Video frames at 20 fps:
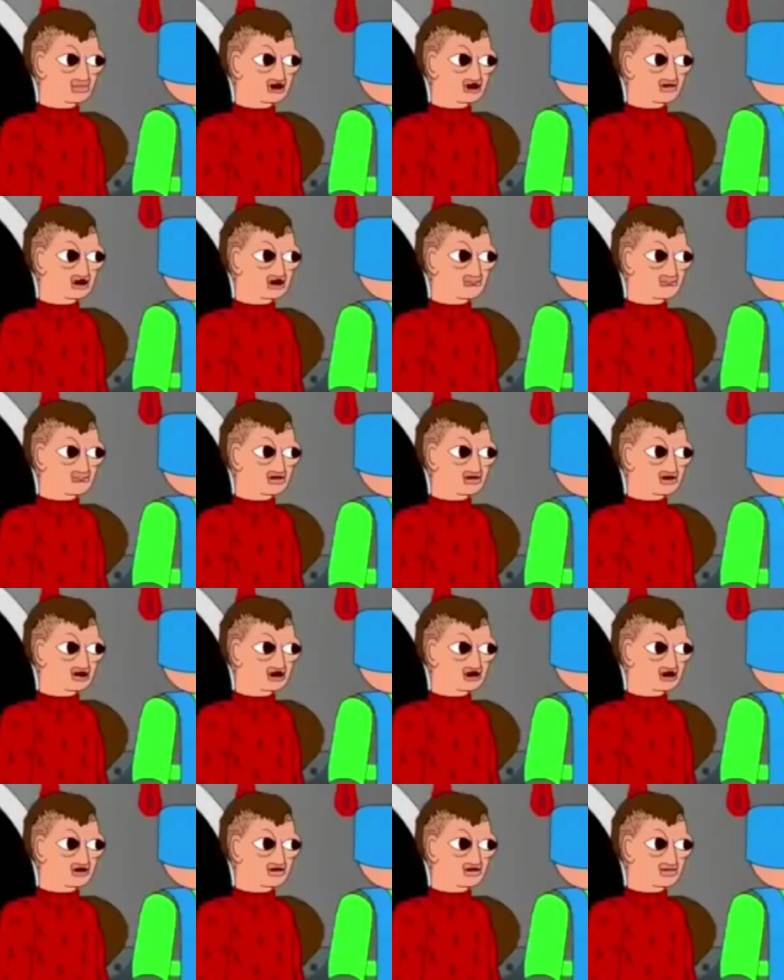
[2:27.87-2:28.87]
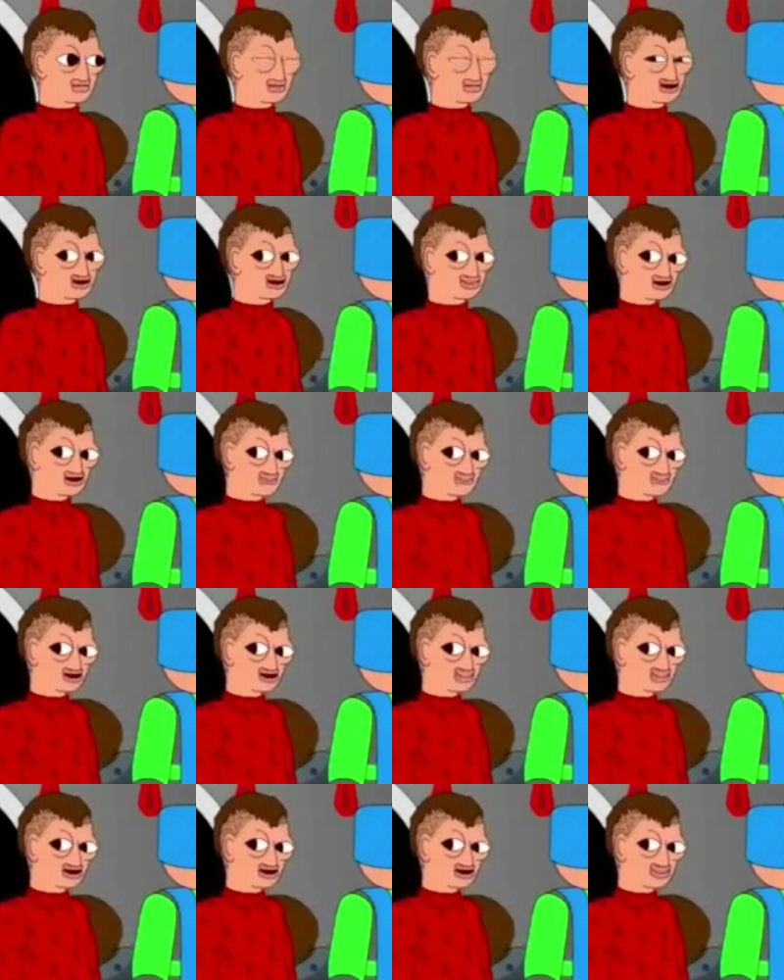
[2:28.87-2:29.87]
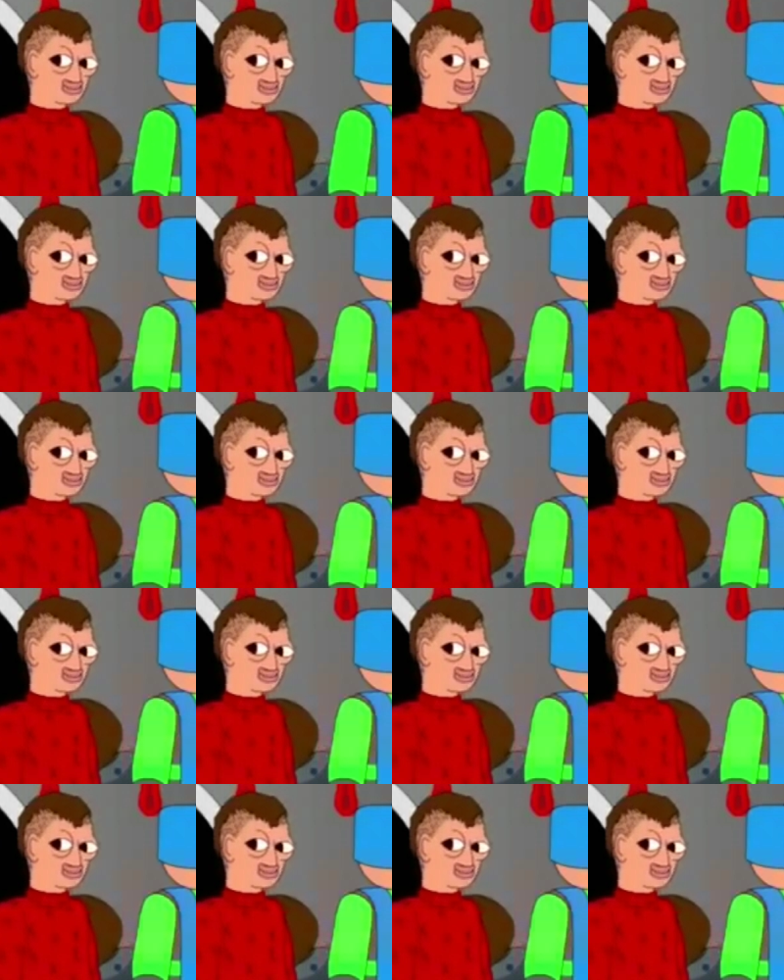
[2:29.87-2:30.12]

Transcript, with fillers: We saved the town and a friendship.